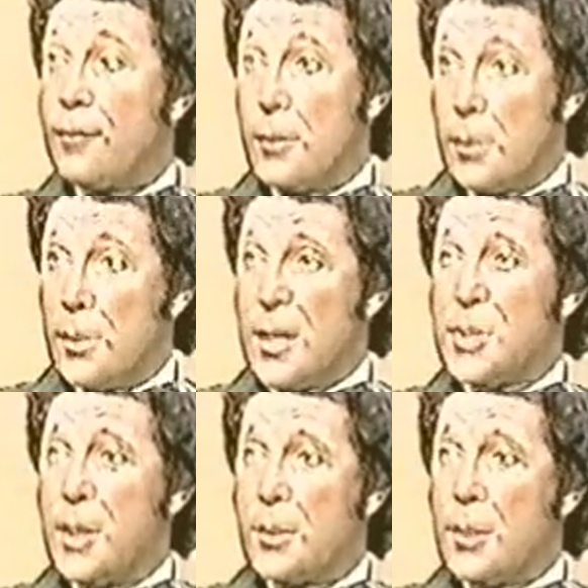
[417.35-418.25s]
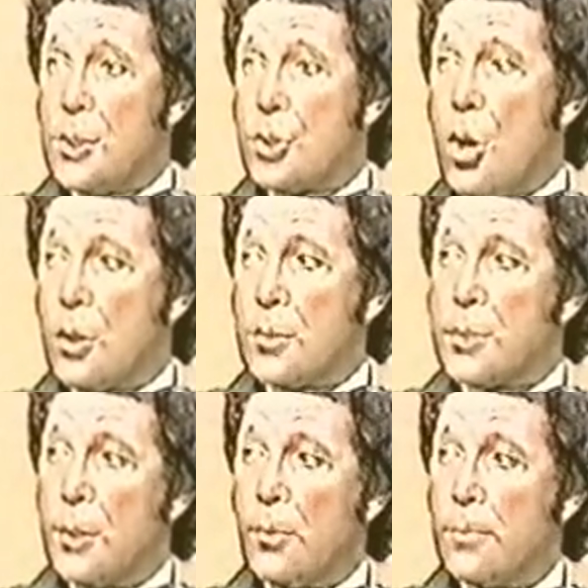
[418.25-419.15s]
after listening to these
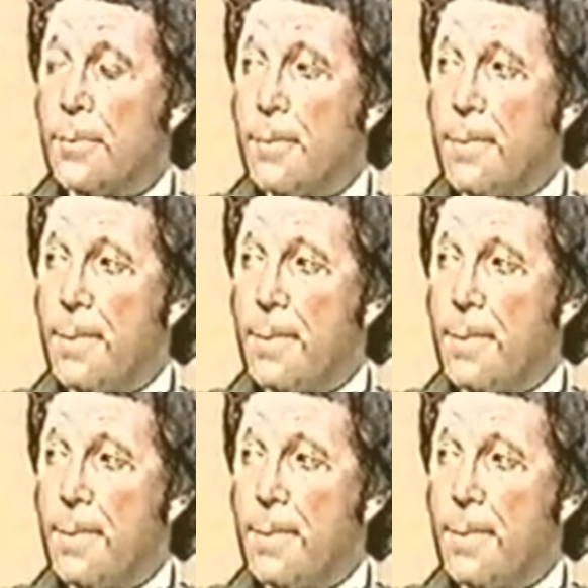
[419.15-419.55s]
songs, you know.